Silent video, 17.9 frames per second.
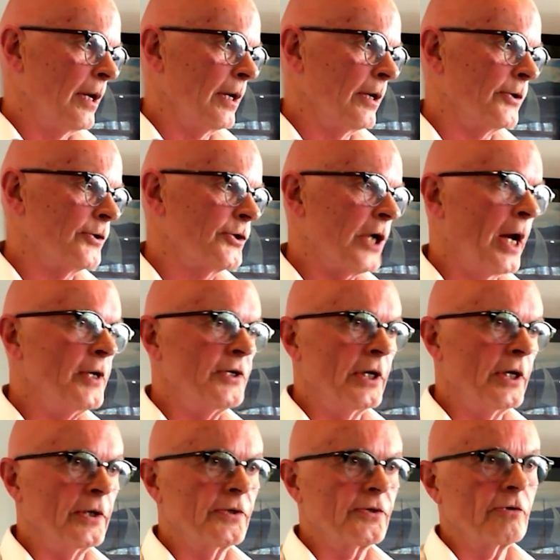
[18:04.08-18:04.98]

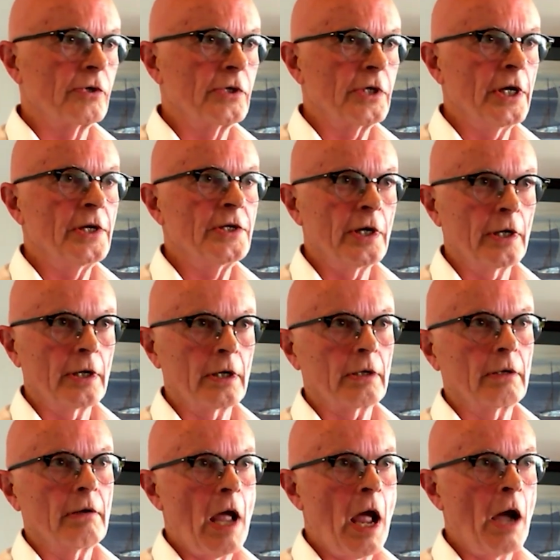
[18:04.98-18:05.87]
changing strategic
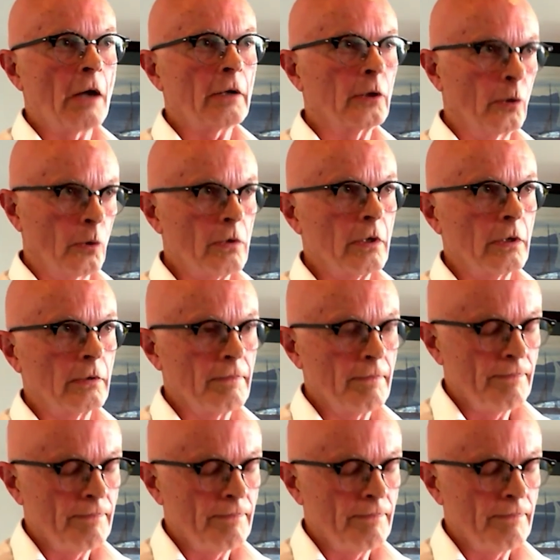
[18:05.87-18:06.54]
outlook,